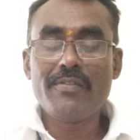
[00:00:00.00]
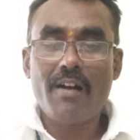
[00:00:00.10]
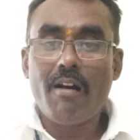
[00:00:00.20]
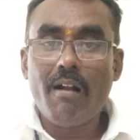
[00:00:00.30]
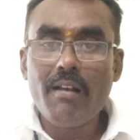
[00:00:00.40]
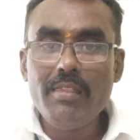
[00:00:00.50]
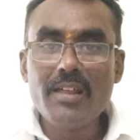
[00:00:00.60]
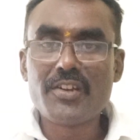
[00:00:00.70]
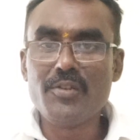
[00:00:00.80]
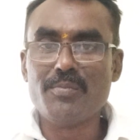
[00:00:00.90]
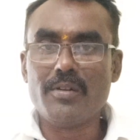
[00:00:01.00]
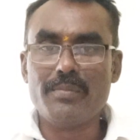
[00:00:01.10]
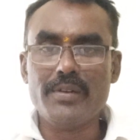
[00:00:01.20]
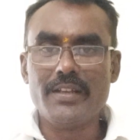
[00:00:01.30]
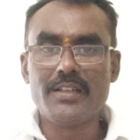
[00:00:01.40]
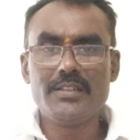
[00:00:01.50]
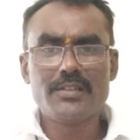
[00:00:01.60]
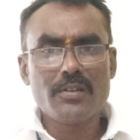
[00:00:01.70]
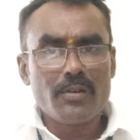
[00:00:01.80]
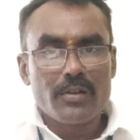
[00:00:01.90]
all the human
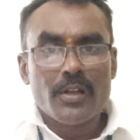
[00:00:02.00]
beings,